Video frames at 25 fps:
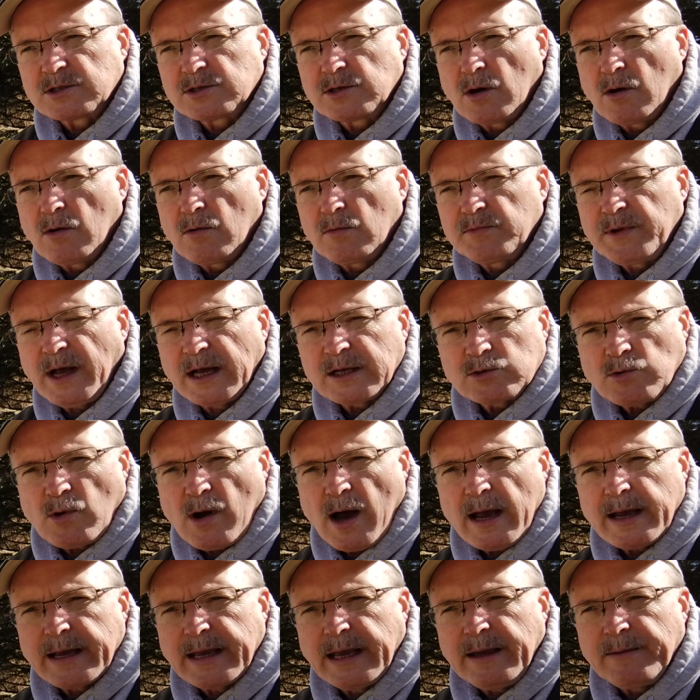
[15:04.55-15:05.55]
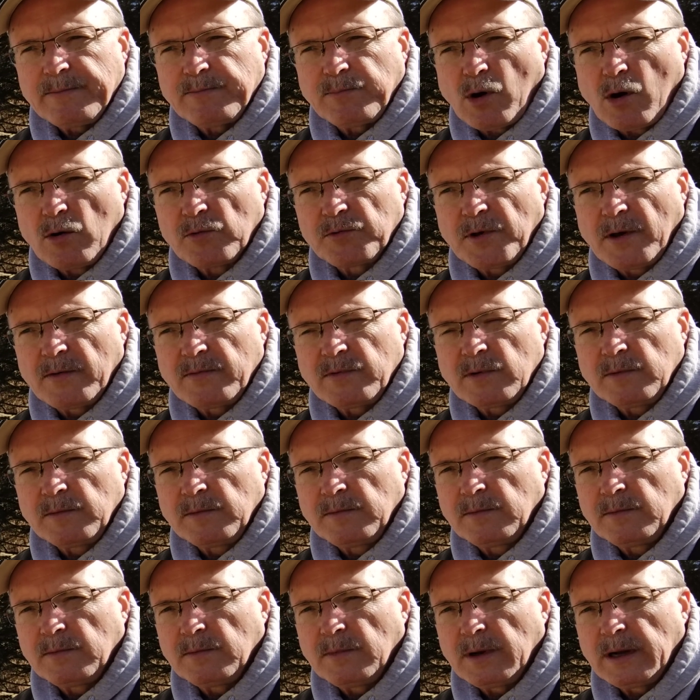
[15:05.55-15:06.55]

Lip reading: So that's why I keep both of them,